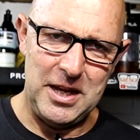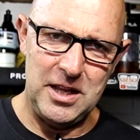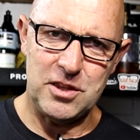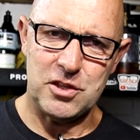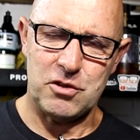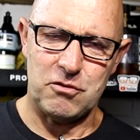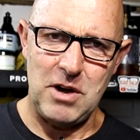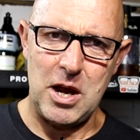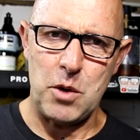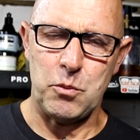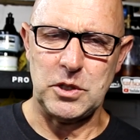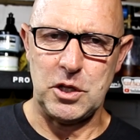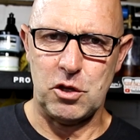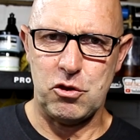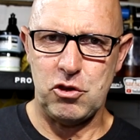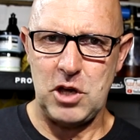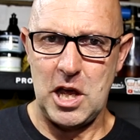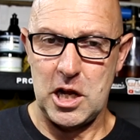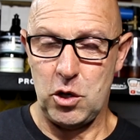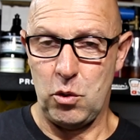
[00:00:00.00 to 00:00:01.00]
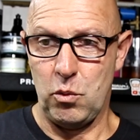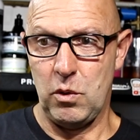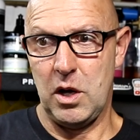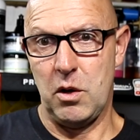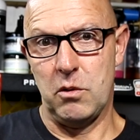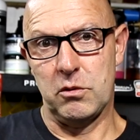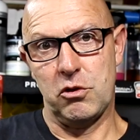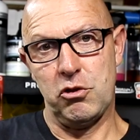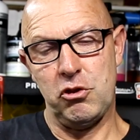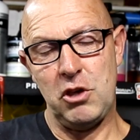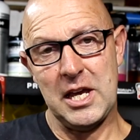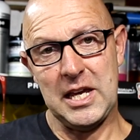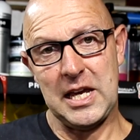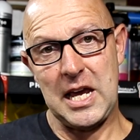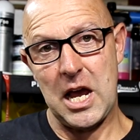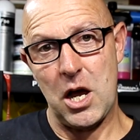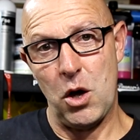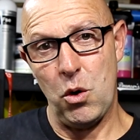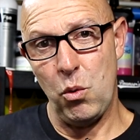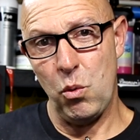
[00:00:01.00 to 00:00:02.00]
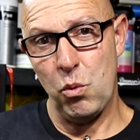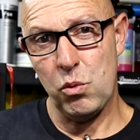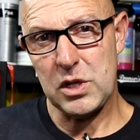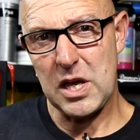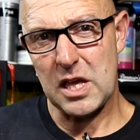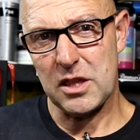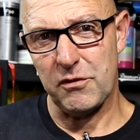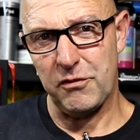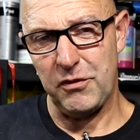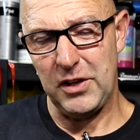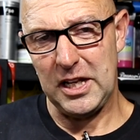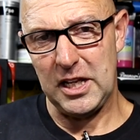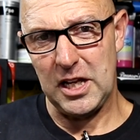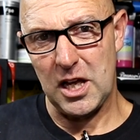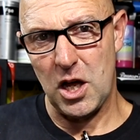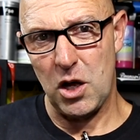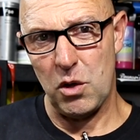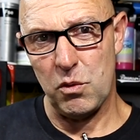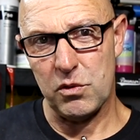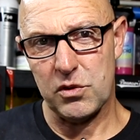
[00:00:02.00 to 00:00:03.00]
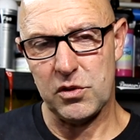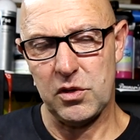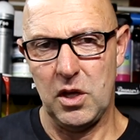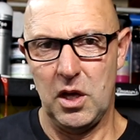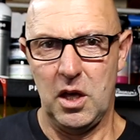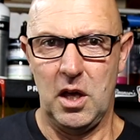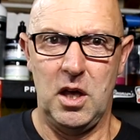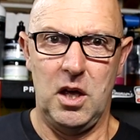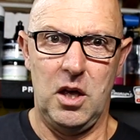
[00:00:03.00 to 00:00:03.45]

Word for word: interact with the channel and check out all the other videos